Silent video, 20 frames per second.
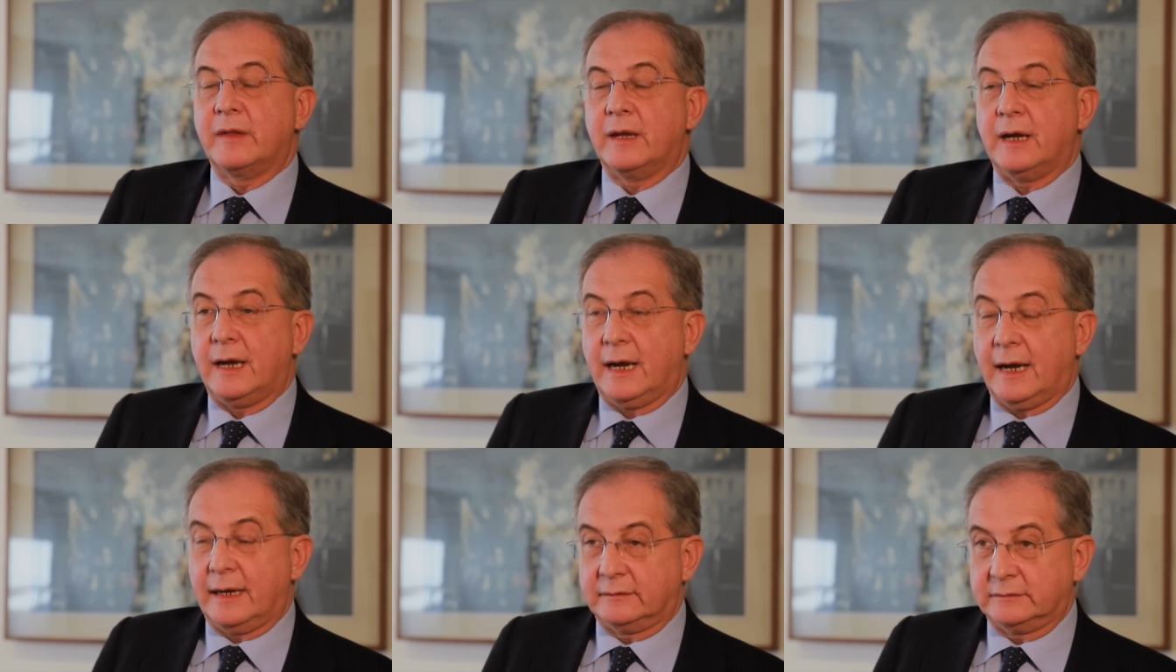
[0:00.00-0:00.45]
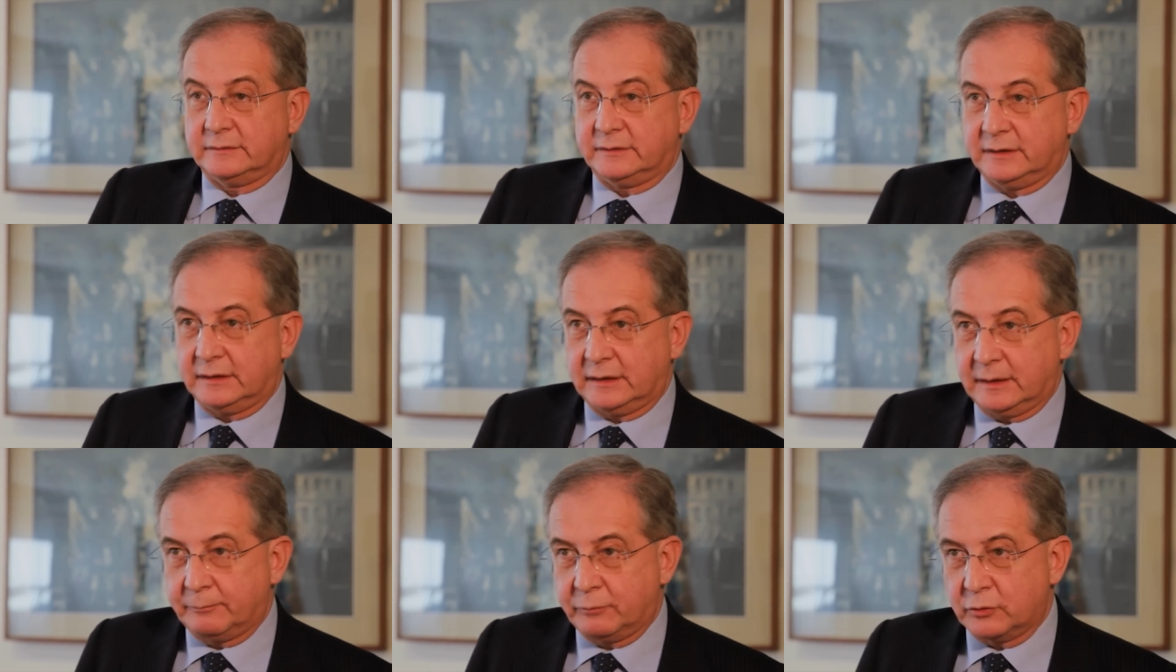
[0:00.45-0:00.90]
and
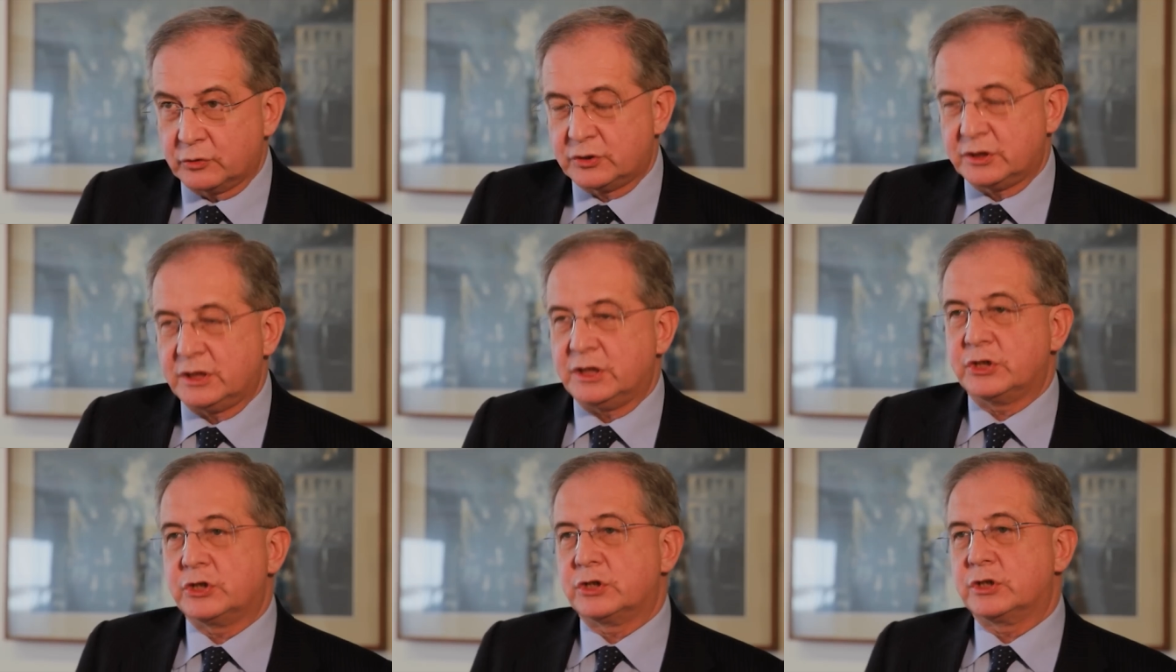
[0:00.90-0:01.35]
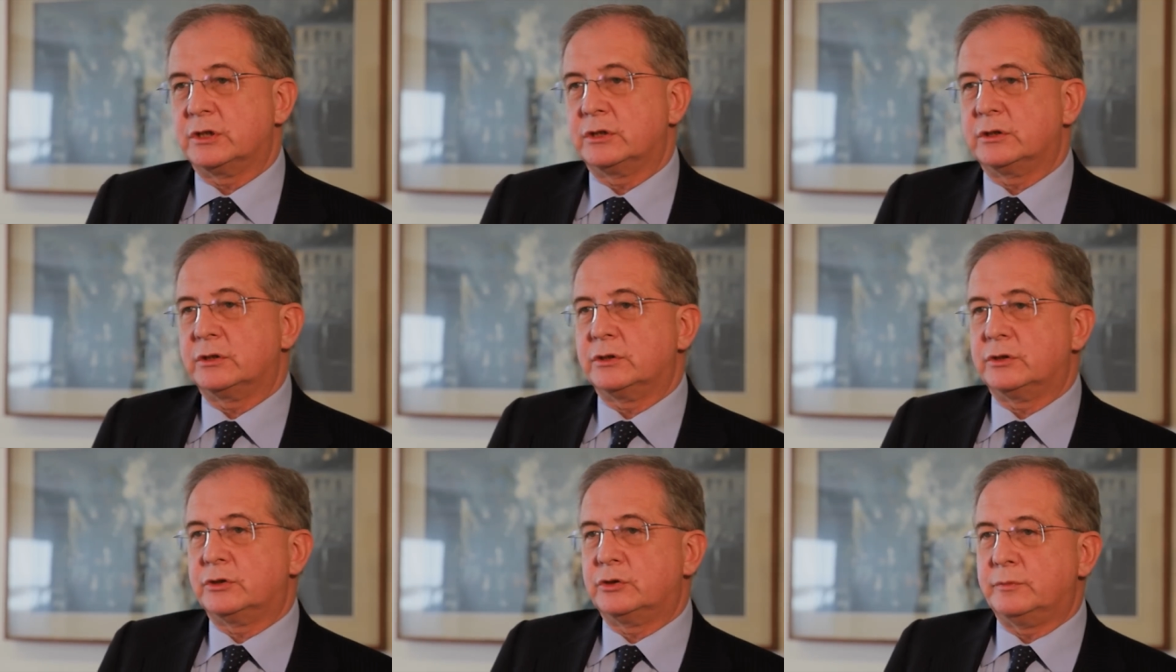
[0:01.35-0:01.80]
in a
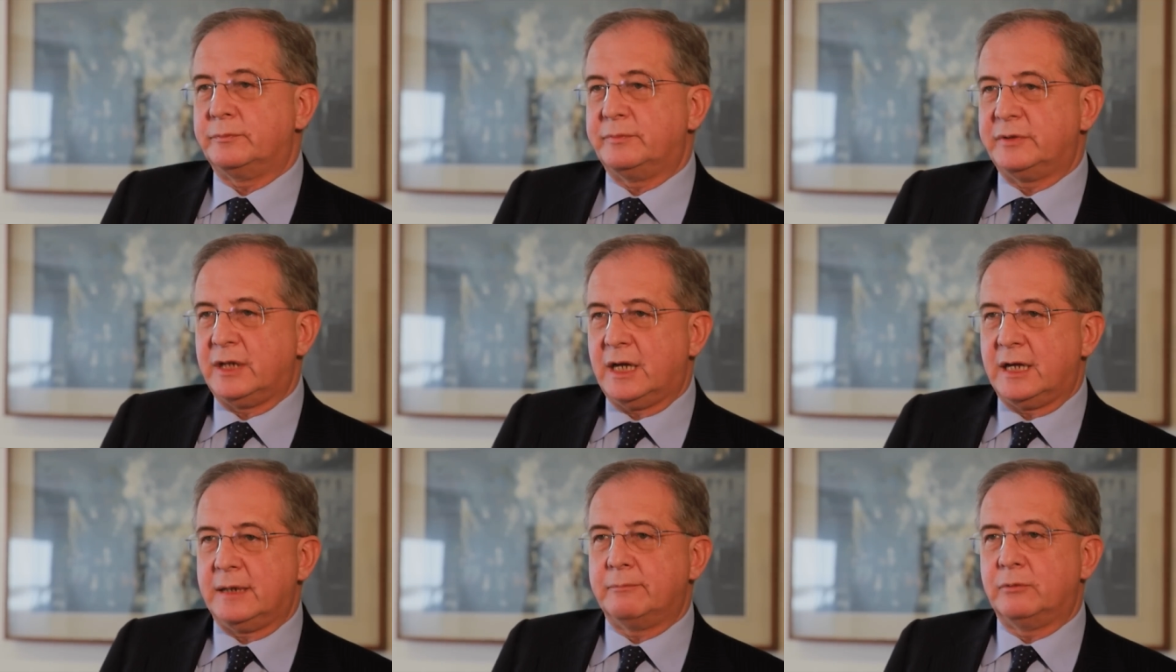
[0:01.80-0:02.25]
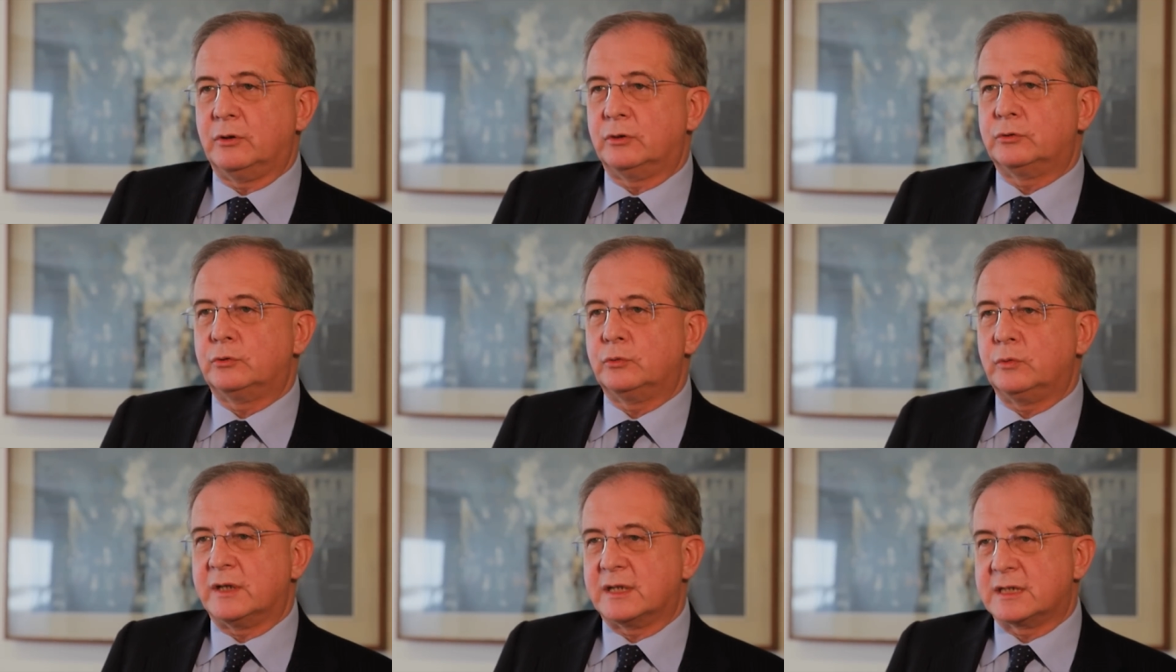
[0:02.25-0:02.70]
position to be able
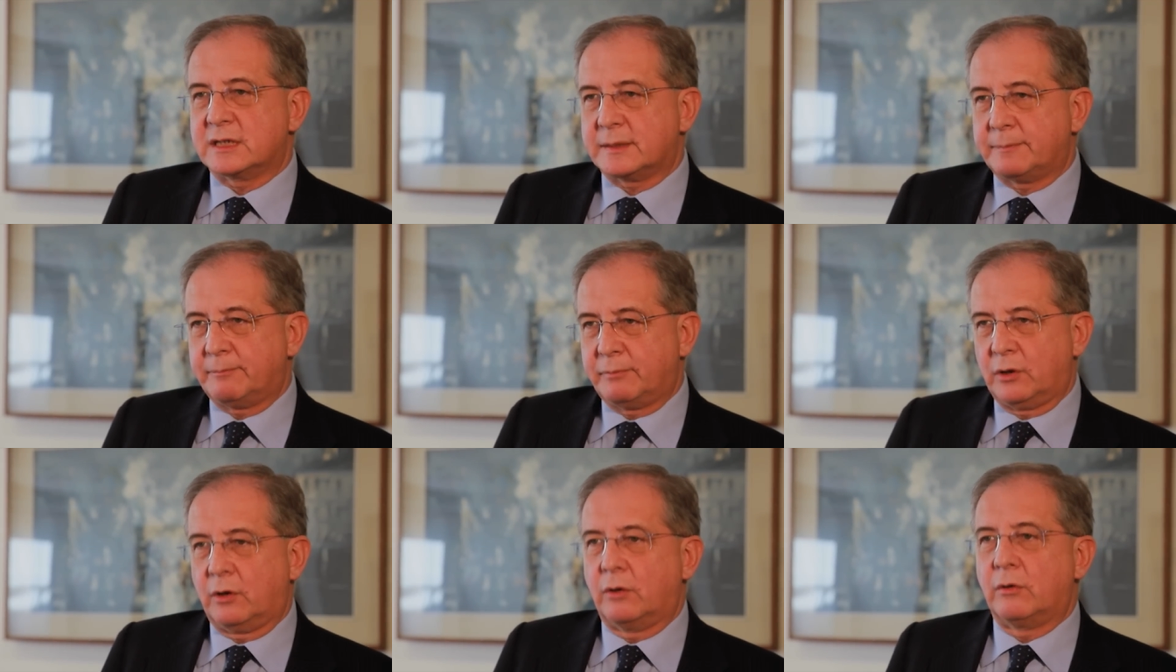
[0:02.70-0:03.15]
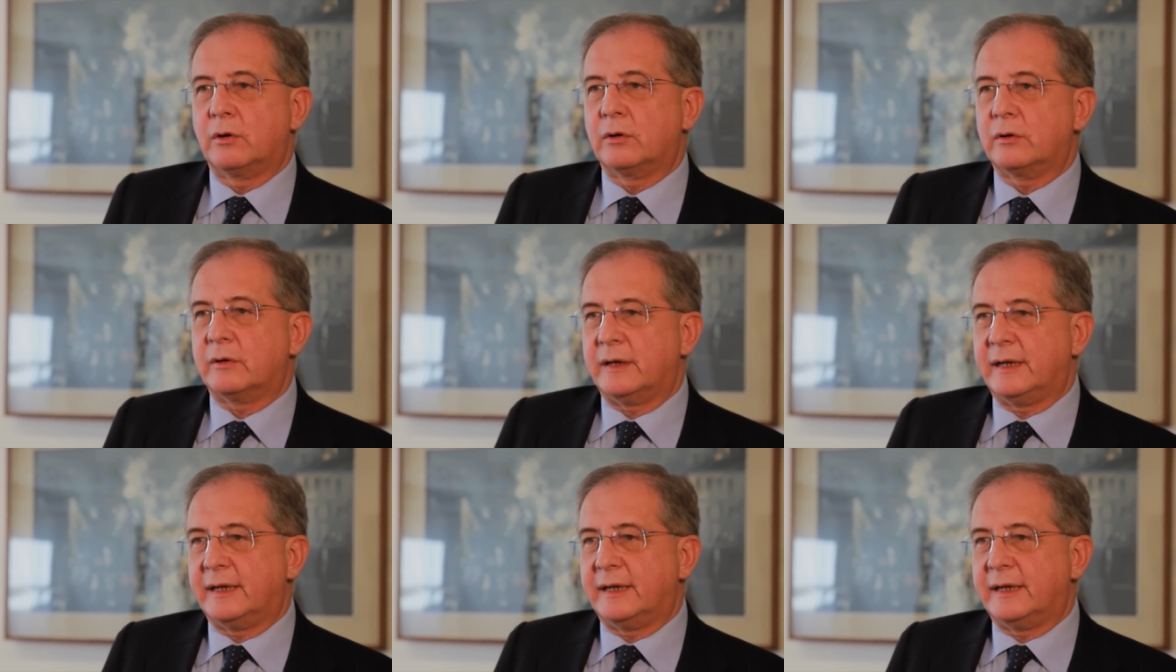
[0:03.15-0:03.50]
to explore